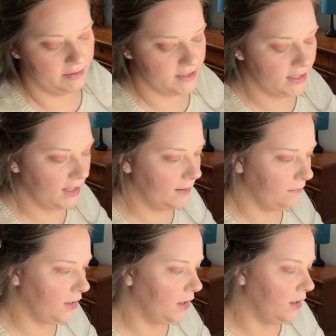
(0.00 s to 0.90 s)
one today.
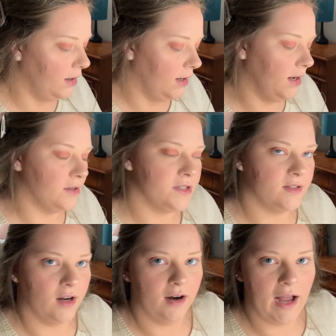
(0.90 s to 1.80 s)
And I'll
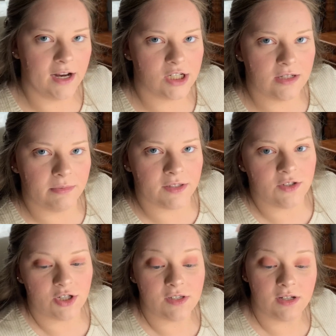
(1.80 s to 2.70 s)
start actually with
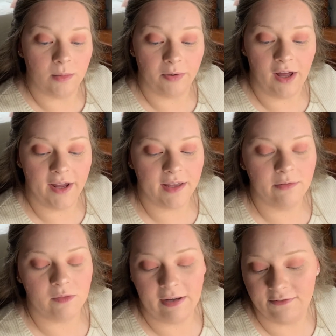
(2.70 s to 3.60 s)
just applying it
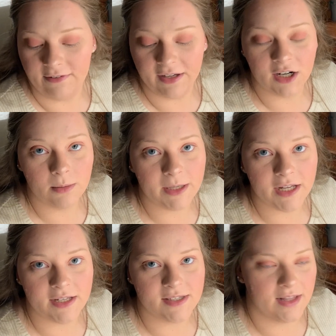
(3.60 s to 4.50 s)
with my finger
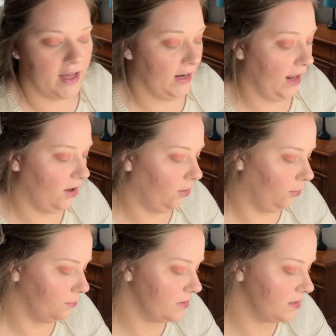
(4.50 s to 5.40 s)
because that
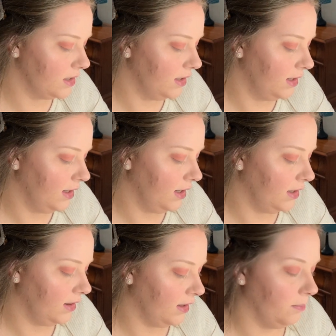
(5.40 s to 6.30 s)
helps
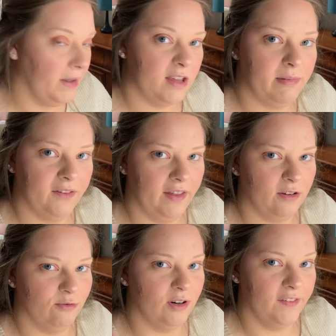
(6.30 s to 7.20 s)
the pigment like
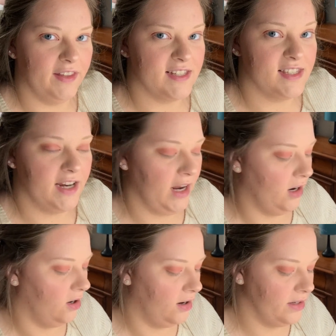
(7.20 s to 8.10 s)
really stay
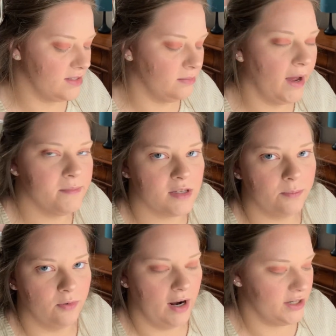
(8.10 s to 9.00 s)
on. Sometimes a
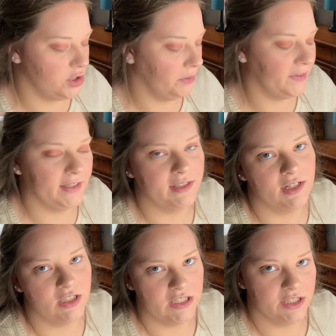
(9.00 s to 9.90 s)
brush with like
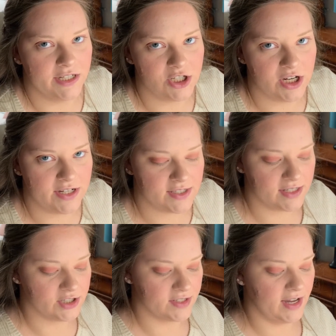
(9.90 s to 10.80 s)
glittery shades
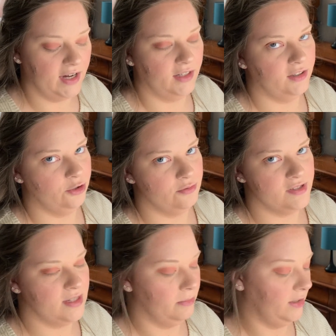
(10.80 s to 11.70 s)
can just kind of lose
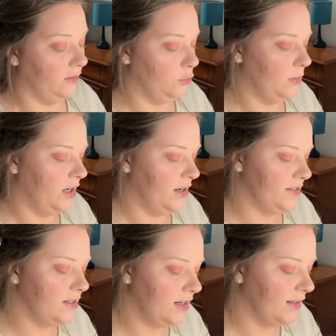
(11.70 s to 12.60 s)
some of the
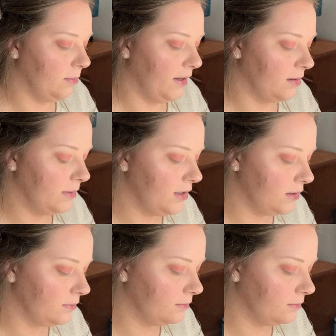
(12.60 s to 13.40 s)
luminosity in the pigment.